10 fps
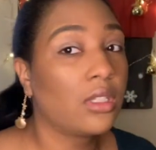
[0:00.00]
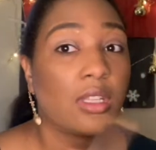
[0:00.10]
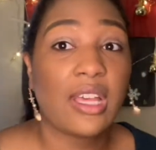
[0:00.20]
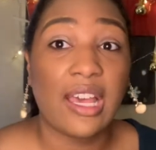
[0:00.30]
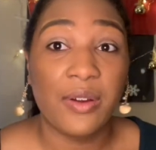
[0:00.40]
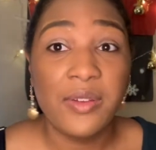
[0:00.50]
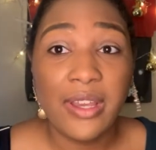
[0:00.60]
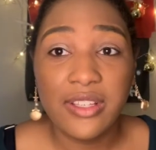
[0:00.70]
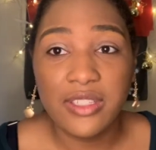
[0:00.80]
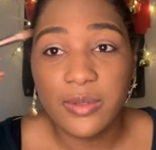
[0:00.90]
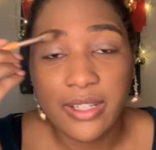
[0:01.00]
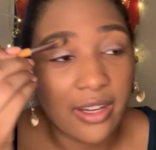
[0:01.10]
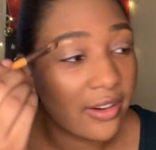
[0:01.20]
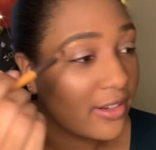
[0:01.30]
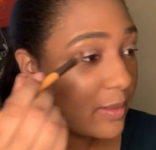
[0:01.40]
How are you guys doing on
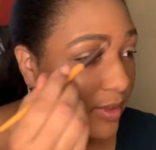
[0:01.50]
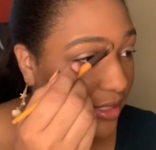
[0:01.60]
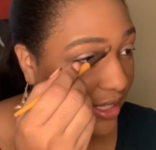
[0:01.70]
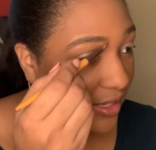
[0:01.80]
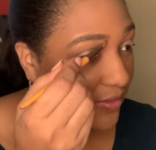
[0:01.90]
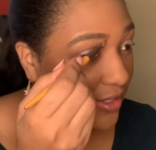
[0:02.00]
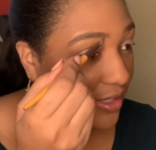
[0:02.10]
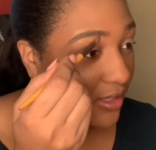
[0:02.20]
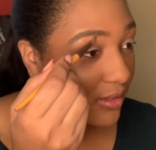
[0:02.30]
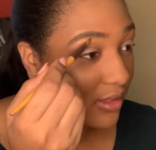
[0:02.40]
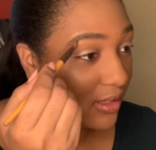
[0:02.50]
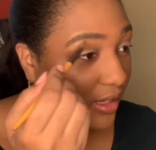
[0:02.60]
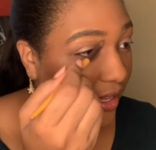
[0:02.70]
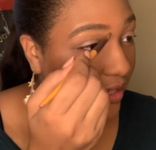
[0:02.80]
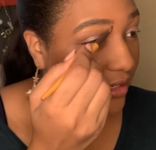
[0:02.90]
Christmas gifts?
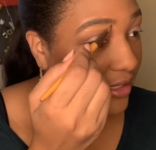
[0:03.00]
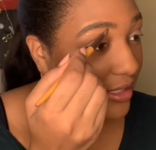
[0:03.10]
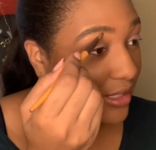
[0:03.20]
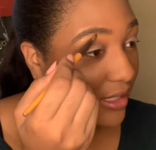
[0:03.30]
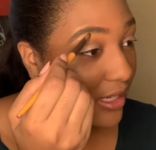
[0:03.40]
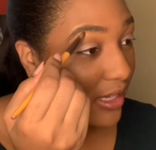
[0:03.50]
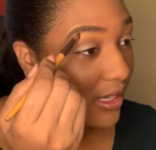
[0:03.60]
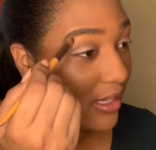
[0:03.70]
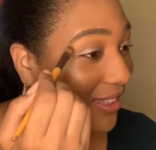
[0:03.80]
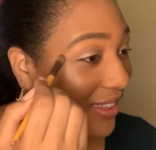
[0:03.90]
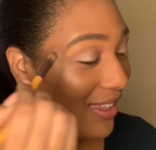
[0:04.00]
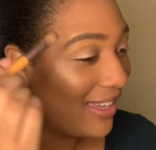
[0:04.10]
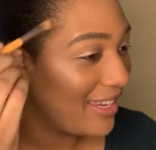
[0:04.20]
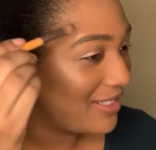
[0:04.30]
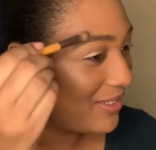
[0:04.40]
I
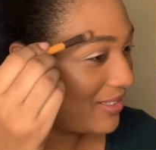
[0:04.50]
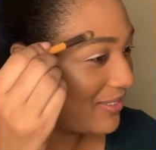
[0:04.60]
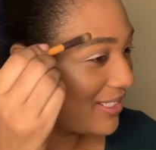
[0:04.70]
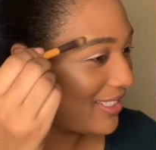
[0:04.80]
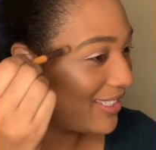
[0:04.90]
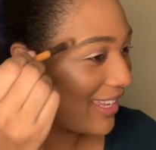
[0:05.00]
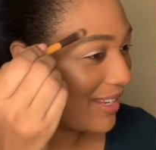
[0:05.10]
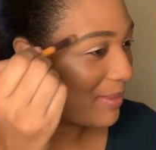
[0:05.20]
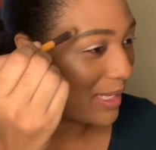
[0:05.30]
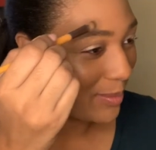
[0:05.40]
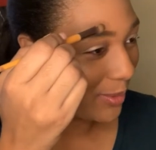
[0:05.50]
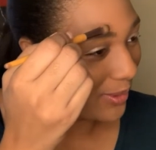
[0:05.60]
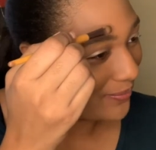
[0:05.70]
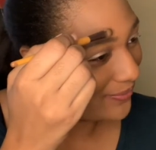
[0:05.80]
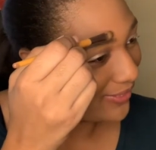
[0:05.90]
don't know what to get people,
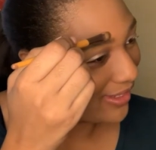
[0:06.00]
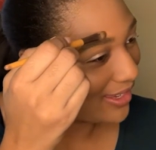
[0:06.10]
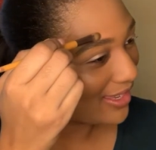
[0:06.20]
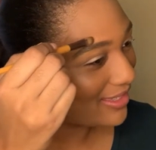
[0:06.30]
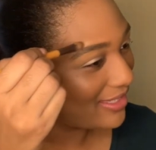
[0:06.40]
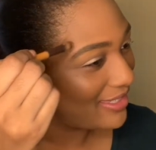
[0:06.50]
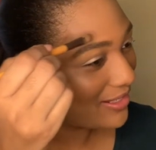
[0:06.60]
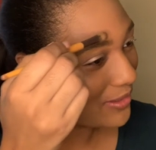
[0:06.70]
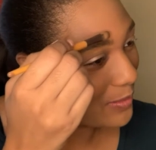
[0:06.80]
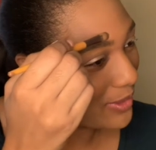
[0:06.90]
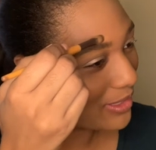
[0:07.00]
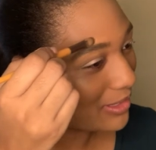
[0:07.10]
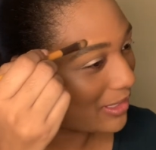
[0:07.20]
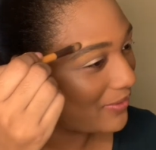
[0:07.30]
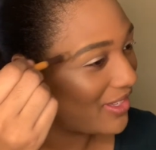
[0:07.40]
and this year's been a
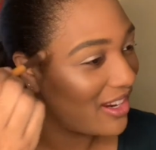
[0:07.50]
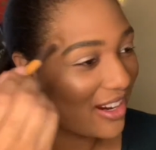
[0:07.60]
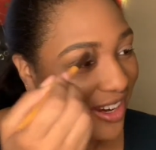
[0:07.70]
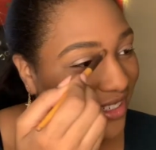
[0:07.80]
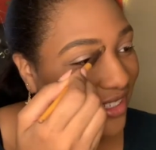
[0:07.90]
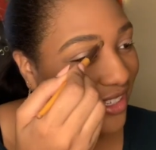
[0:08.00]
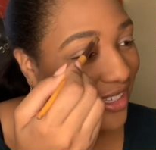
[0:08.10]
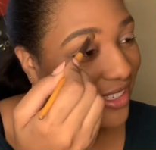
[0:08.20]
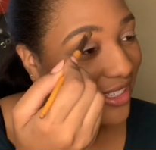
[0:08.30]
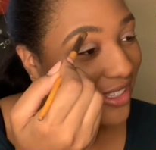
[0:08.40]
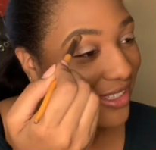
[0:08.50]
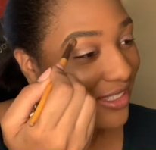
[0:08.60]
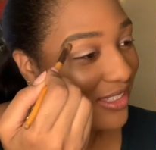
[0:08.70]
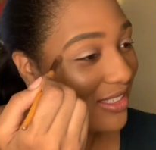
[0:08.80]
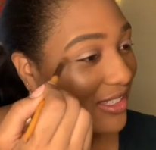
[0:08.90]
tough year,
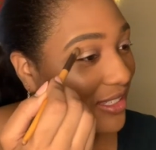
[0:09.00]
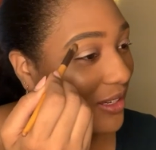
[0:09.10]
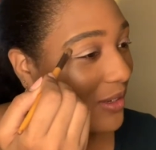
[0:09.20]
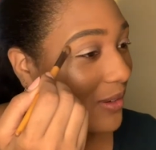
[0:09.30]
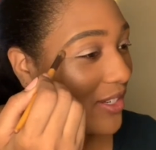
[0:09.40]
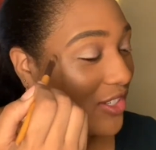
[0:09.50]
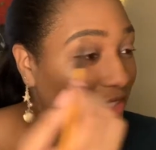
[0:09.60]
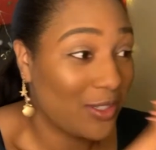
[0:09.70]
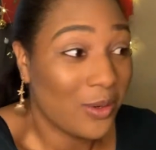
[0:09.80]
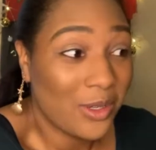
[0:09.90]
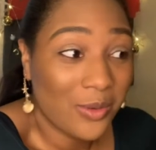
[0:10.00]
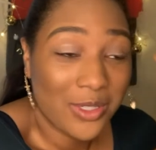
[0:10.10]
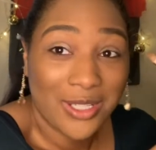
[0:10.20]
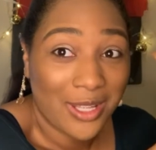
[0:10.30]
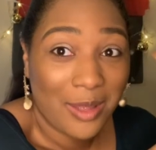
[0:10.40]
so I just don't know what
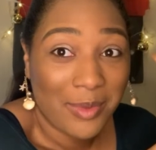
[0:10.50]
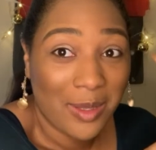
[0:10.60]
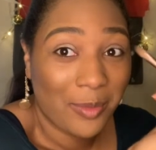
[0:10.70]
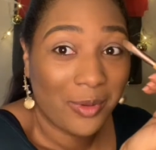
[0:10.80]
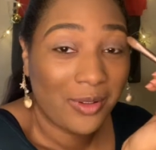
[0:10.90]
to get people.